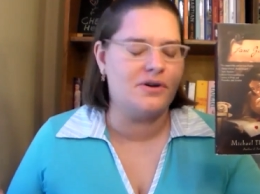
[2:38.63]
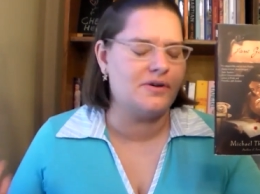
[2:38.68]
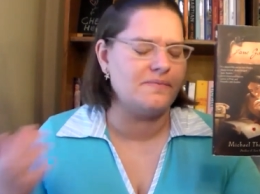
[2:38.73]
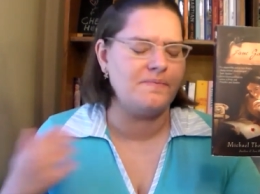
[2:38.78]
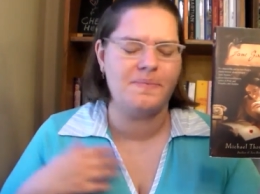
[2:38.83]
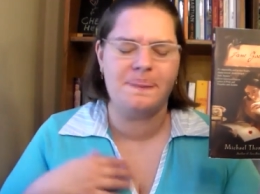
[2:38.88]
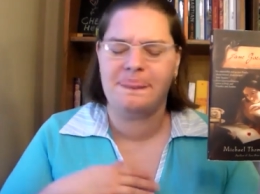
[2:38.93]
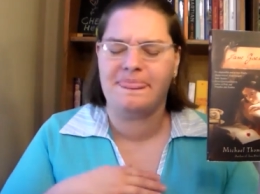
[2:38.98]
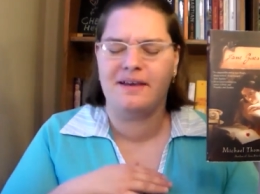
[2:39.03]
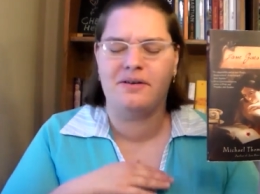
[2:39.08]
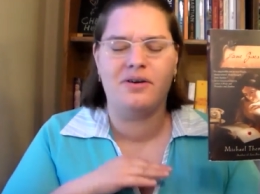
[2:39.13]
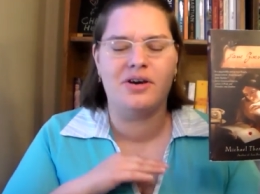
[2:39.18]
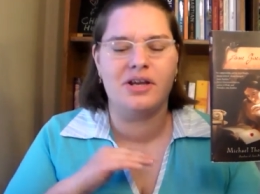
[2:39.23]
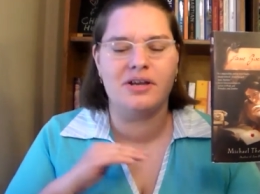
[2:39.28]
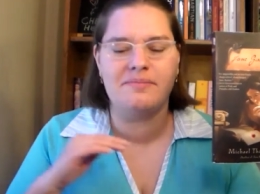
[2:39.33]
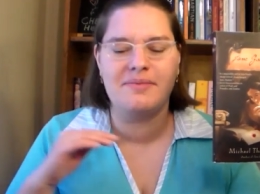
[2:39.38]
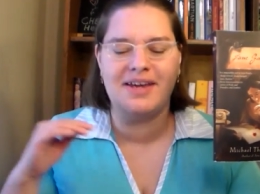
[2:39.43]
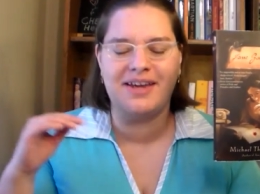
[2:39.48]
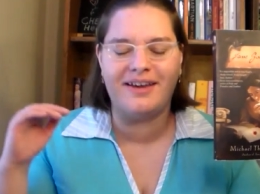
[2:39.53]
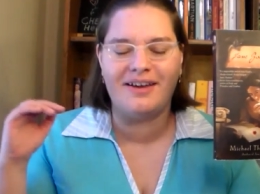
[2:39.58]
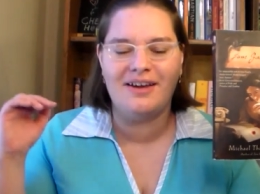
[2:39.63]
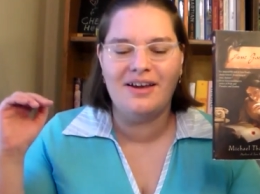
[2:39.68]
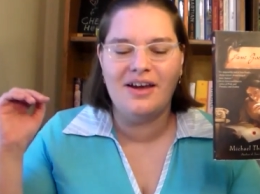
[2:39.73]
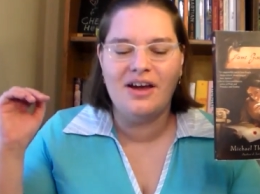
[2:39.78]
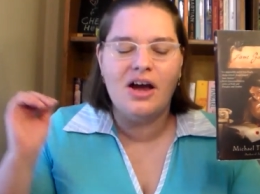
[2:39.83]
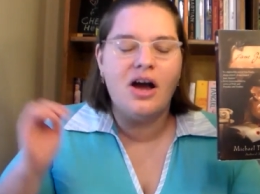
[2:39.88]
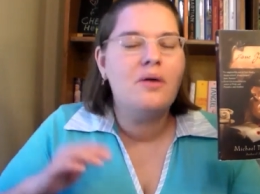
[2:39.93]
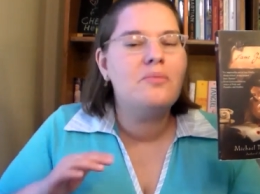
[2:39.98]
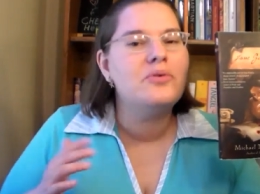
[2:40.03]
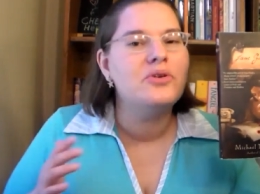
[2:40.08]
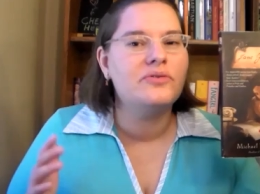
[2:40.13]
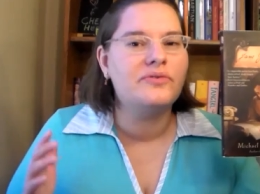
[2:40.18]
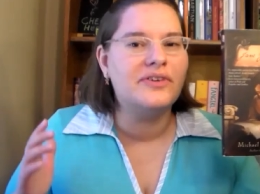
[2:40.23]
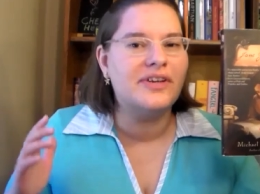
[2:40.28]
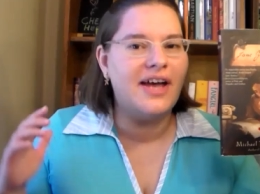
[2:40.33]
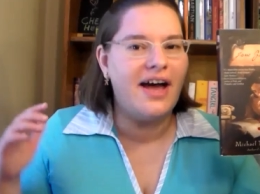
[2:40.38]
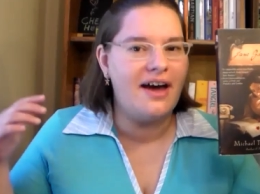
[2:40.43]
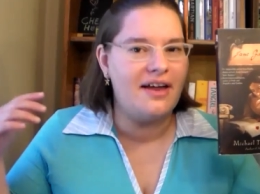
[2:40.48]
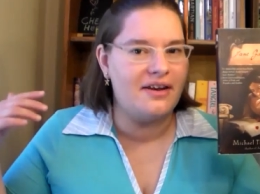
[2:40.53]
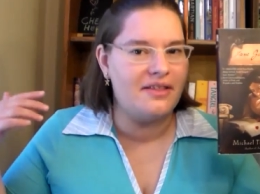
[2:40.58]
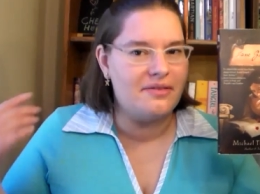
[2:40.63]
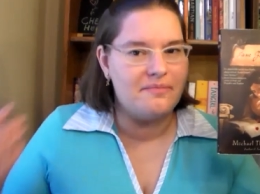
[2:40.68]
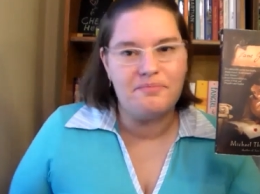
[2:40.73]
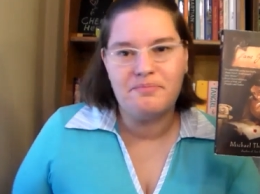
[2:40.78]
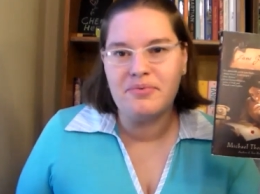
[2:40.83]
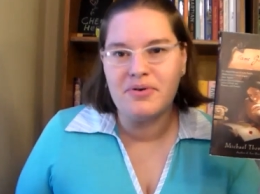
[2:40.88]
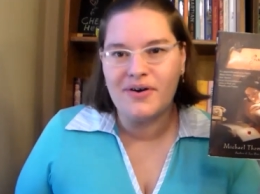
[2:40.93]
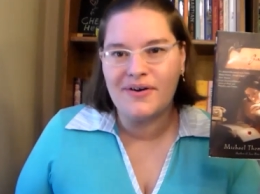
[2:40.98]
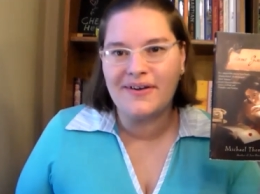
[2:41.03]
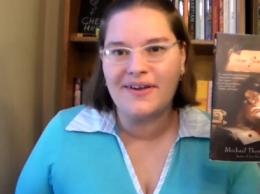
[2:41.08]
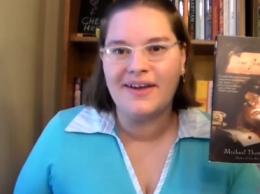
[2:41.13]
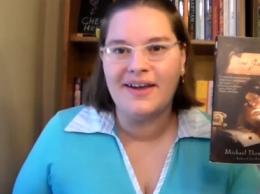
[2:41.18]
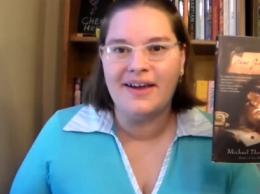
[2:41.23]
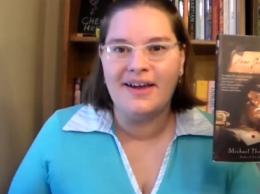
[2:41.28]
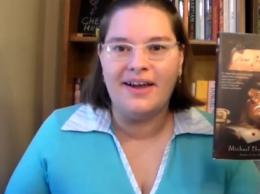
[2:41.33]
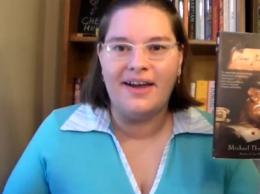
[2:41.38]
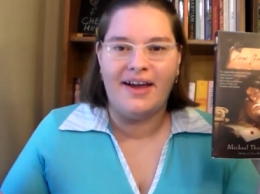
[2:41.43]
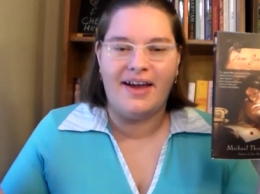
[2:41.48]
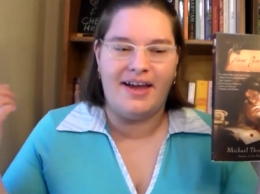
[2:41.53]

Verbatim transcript: or they want to make a movie out of the book,